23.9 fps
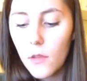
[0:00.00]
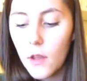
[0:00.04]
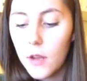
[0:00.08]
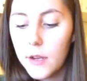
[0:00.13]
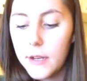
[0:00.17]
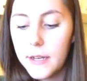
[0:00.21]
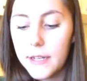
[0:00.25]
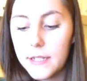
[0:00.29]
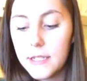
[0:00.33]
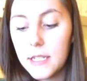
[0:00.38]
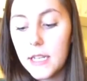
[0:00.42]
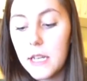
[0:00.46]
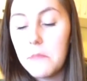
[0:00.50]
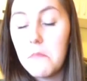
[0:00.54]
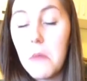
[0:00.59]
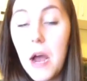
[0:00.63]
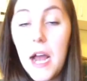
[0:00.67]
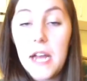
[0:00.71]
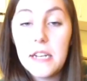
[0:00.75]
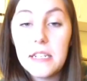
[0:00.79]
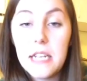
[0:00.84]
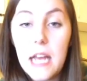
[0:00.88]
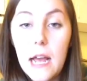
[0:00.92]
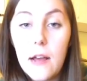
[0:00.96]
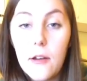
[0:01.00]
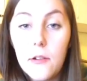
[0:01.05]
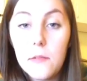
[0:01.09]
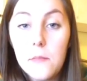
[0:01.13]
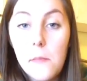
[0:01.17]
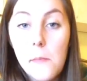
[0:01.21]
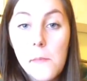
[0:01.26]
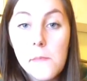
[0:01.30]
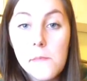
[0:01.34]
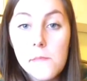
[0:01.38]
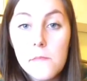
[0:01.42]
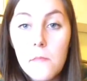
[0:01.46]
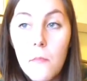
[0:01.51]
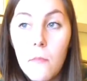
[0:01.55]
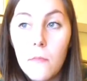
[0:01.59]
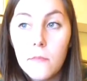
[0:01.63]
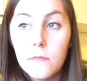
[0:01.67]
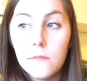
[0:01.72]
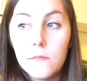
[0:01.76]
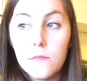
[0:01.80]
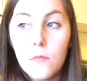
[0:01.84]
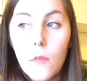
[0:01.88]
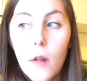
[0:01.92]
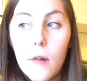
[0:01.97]
because in my town,
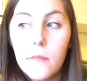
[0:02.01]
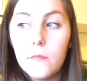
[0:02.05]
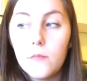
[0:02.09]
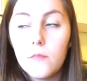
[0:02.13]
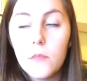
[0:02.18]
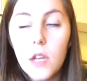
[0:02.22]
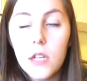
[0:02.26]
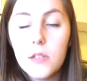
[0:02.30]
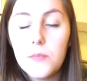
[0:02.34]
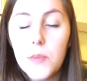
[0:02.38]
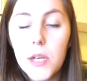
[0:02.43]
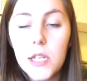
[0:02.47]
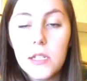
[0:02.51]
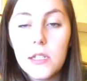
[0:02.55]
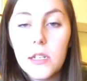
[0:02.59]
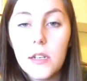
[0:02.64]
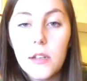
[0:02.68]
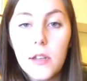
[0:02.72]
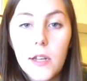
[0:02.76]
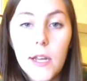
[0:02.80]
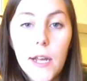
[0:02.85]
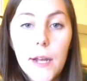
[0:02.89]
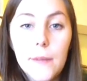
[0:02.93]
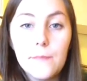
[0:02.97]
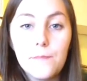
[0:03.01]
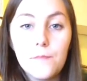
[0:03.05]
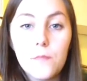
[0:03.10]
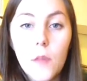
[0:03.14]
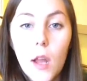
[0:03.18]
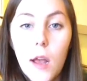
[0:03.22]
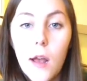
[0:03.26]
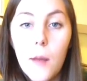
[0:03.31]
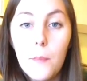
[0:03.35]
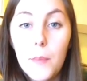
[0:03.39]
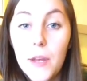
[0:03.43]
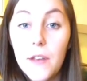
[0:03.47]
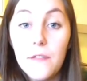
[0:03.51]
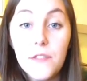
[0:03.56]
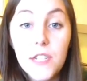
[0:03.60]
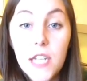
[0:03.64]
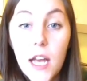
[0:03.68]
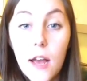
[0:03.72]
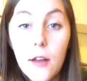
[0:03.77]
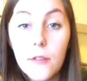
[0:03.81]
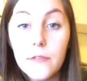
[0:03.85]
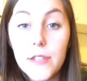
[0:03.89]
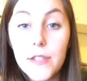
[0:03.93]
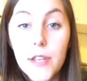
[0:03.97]
it's basically a beef
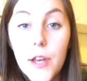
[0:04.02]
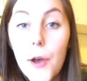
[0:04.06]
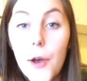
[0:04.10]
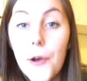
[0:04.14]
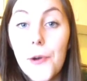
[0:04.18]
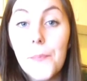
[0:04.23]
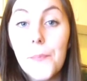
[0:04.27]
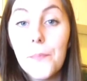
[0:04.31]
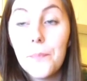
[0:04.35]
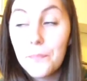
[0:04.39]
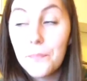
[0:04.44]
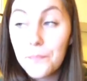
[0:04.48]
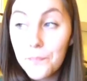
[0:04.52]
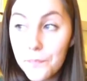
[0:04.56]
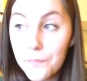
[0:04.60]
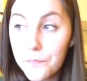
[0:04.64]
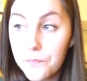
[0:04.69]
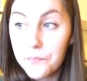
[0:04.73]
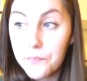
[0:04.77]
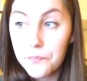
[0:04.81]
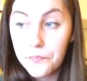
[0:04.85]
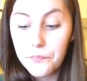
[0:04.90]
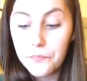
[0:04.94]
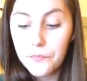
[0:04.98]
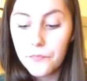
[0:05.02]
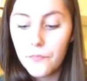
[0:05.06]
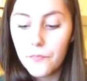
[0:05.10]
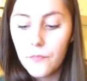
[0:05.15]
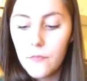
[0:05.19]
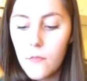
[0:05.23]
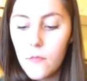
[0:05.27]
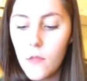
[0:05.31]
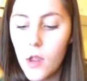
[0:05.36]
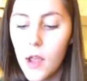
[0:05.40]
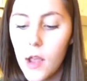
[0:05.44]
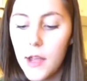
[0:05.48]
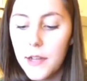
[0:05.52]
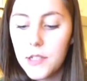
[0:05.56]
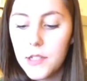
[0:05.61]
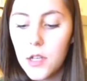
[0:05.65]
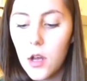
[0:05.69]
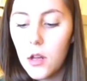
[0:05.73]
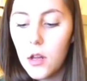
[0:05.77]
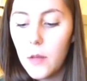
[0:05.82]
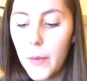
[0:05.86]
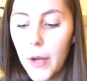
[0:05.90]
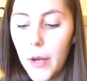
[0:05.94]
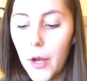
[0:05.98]
town, so it's
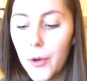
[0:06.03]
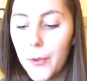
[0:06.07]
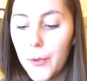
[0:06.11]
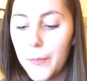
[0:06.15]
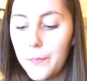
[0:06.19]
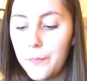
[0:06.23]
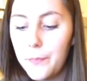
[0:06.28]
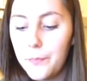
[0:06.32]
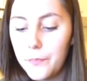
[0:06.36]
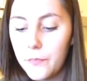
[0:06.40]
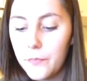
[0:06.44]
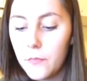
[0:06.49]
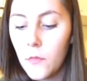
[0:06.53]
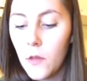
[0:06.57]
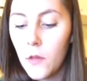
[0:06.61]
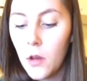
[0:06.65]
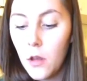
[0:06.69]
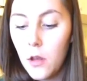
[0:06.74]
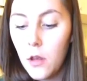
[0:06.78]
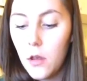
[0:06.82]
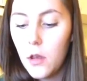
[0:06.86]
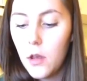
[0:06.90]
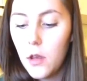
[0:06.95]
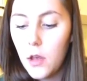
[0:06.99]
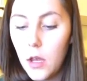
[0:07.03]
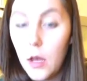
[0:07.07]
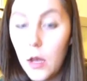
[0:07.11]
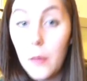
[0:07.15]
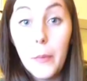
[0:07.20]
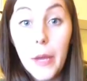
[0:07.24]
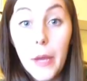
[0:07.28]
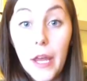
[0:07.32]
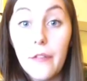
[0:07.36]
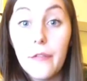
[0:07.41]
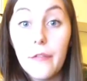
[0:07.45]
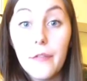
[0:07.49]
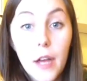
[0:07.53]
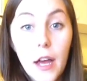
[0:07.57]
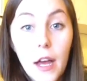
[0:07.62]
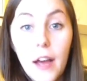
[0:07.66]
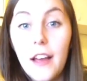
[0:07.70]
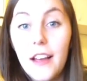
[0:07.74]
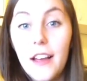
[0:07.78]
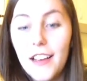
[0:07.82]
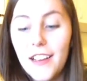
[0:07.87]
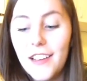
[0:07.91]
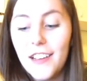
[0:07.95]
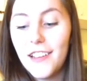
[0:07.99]
all about beef
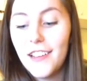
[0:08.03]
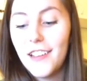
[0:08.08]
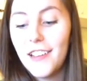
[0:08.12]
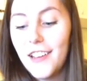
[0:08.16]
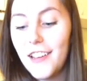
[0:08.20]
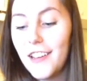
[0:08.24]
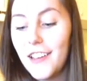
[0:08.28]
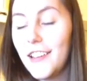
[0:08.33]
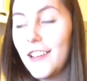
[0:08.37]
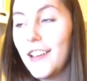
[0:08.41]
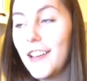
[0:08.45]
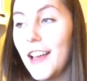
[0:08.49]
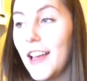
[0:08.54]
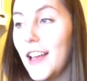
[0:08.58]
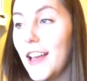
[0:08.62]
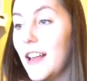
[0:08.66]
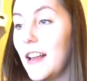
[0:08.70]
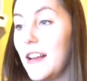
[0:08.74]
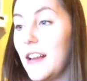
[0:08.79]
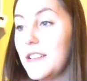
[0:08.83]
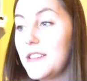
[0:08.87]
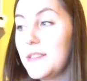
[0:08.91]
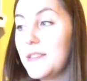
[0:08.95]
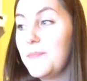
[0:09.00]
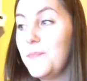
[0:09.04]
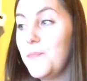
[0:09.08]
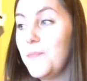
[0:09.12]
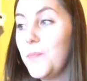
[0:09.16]
and